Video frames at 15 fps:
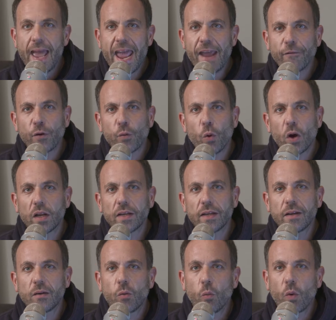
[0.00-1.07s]
Hey
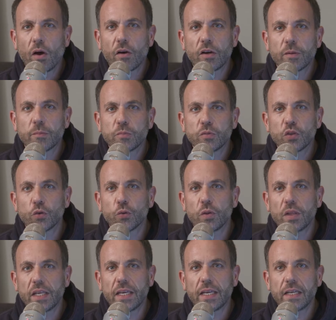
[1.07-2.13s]
everyone, welcome to
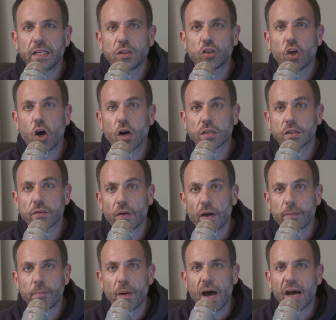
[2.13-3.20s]
the Dog
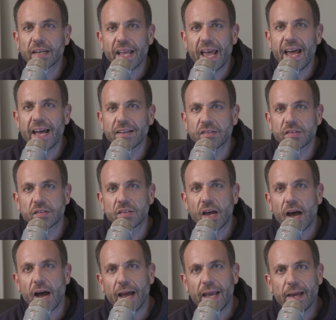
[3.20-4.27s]
Savant Podcast.
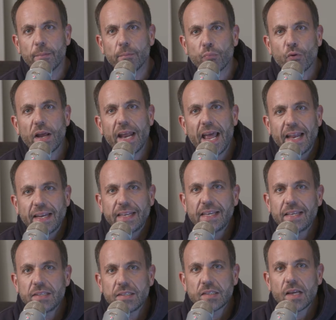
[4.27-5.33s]
I am Brett
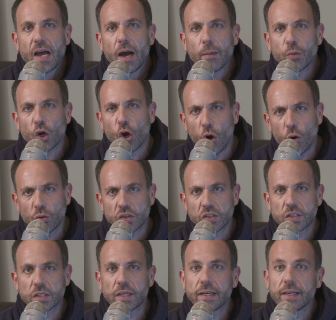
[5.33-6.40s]
Endes, I'm your
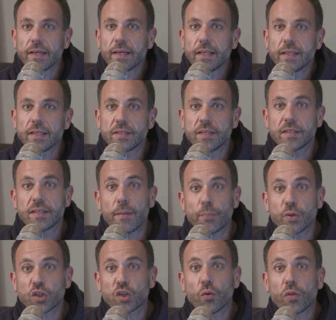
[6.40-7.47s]
host. This is
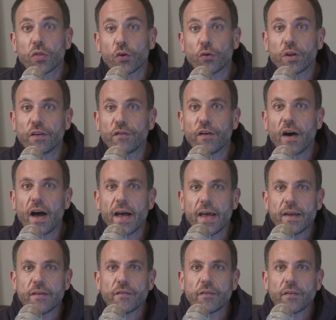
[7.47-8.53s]
episode
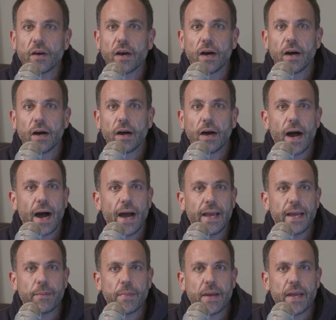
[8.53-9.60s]
35. I
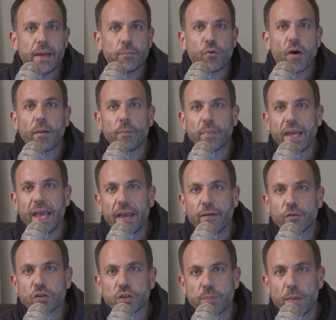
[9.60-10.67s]
am a problem
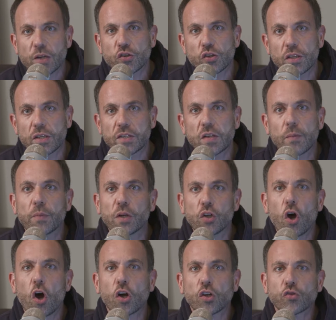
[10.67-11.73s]
behavior specialist, I'm a
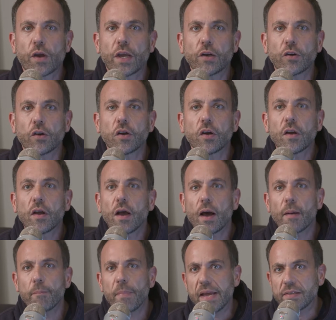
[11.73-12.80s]
dog trainer,
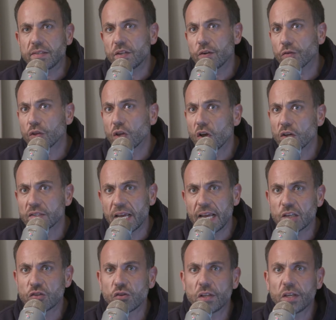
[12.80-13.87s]
I'm based here in Los
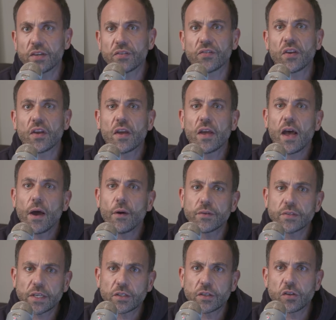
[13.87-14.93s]
Angeles. I
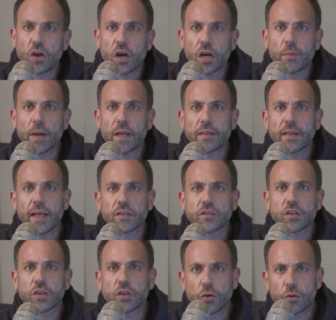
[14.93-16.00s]
always like to talk about that
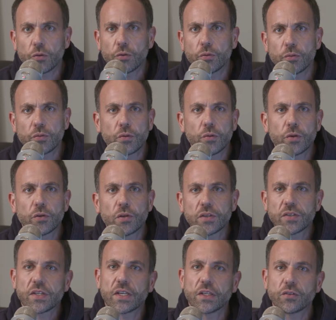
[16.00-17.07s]
so you know who you're
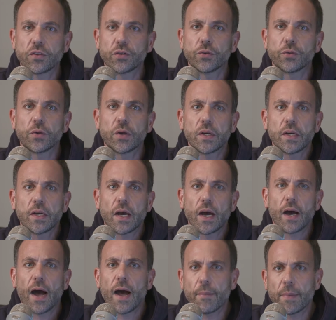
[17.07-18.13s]
listening to.
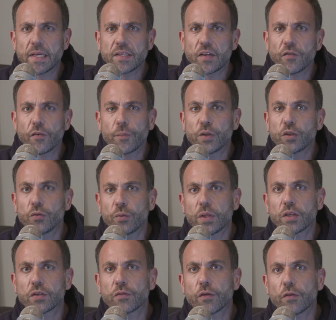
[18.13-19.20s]
I myself have been
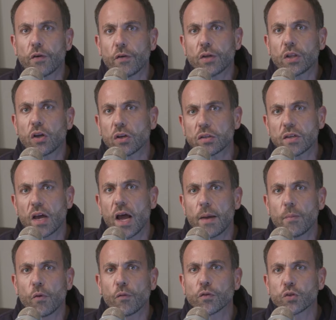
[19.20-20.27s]
doing this for a very long
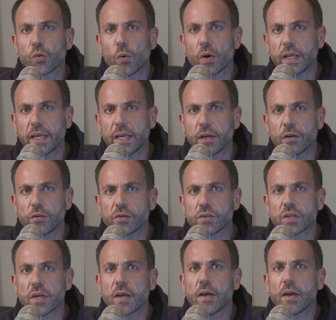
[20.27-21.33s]
time, over 20
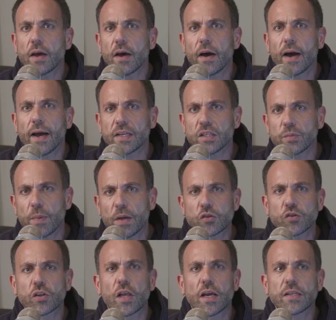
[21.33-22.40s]
years. I
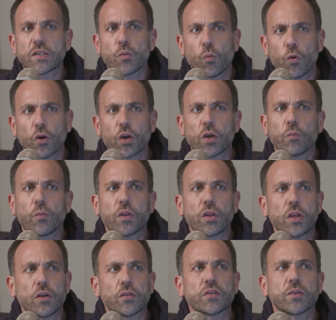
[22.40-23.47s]
specialize in working
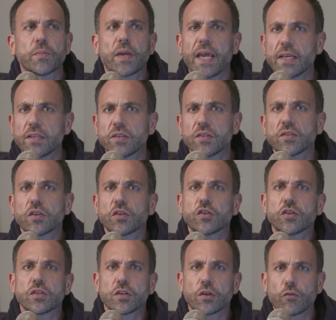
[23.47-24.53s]
with some cases
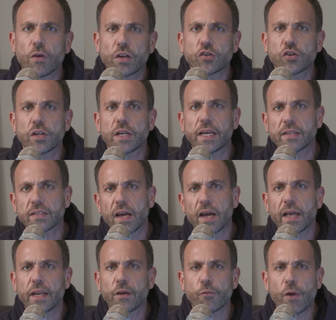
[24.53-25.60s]
such as aggression,
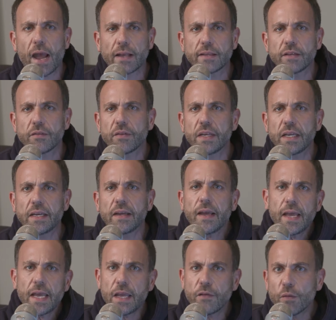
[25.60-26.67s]
anxiety, reactivity,
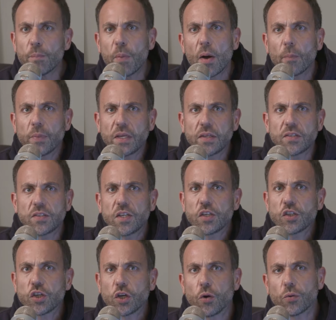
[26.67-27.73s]
even puppies,
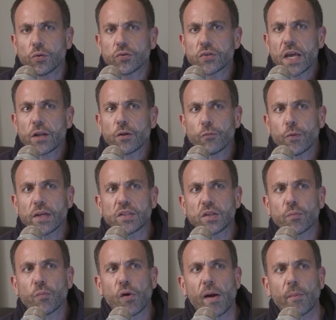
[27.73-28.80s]
teaching owners how to raise
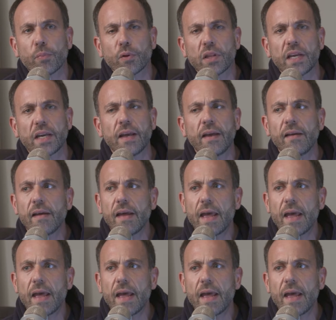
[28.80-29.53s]
them properly.